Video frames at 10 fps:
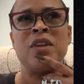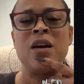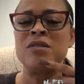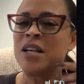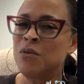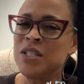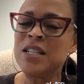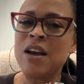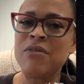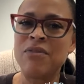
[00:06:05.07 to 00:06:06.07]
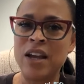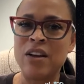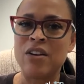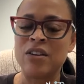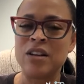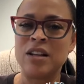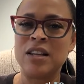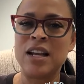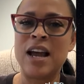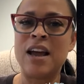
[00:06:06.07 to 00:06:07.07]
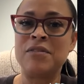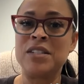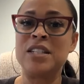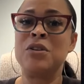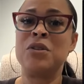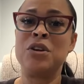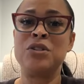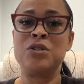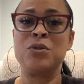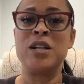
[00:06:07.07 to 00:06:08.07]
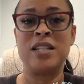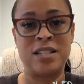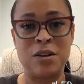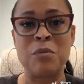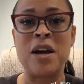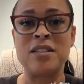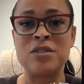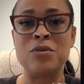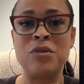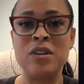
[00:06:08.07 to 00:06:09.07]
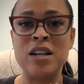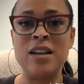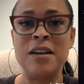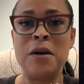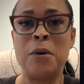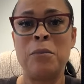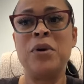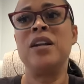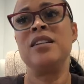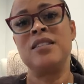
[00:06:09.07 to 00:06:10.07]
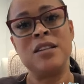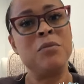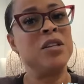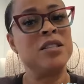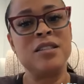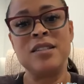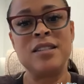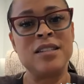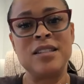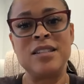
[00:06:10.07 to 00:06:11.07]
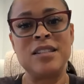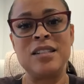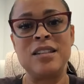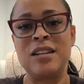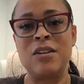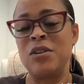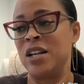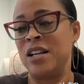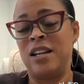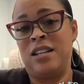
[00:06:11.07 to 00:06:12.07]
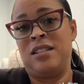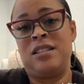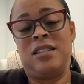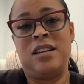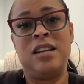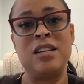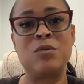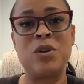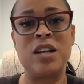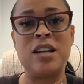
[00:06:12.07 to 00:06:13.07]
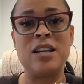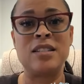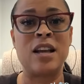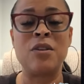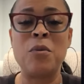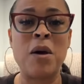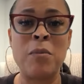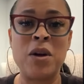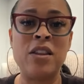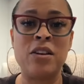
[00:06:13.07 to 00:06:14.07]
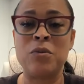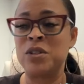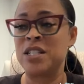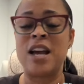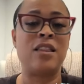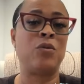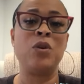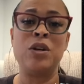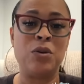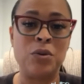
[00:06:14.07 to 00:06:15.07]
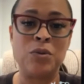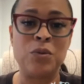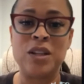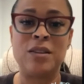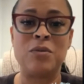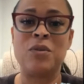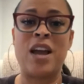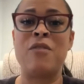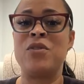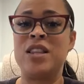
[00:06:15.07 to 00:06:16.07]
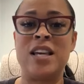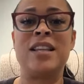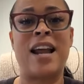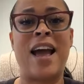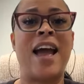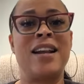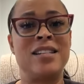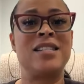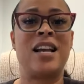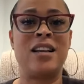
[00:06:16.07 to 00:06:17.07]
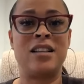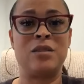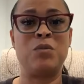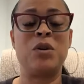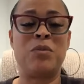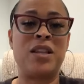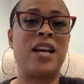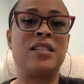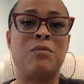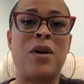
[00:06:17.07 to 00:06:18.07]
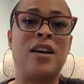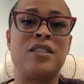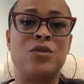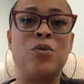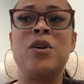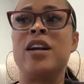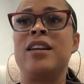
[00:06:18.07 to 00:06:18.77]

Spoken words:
I was like, well, it's not fair that I have to tell their story to tell my story. Right. But in some instances, it just, you know, it is what it is. I know my mother was not thrilled with everything that I had to say in this book, but that's my story.